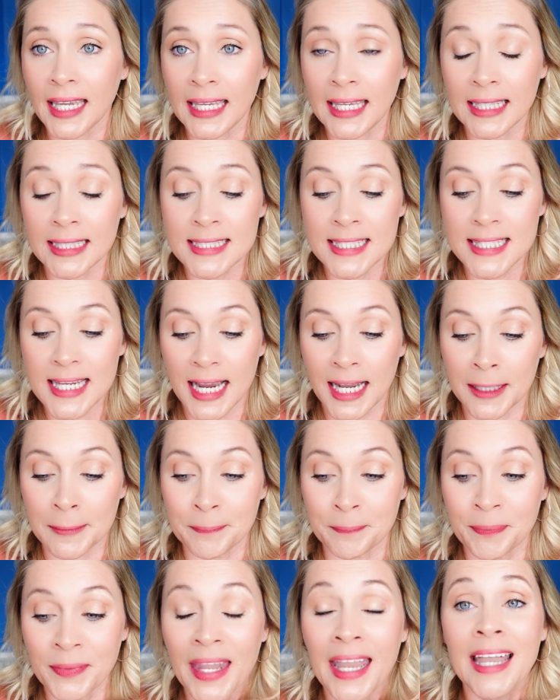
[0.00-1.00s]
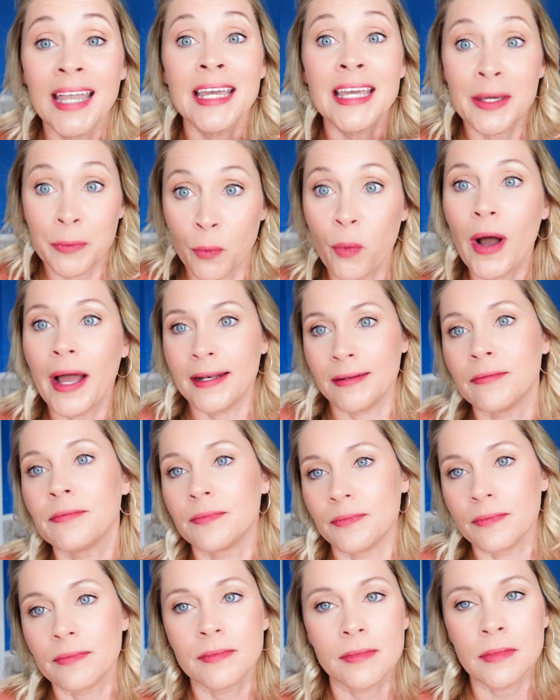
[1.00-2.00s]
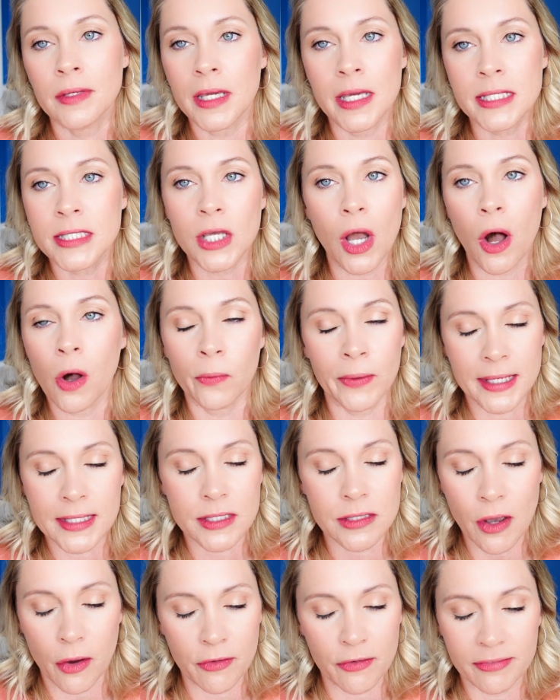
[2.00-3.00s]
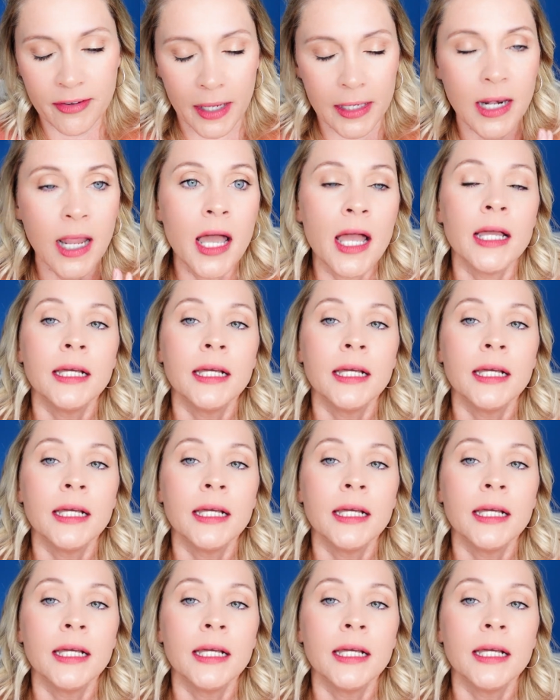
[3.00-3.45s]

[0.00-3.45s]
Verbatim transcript: And um, one, it's always so fun.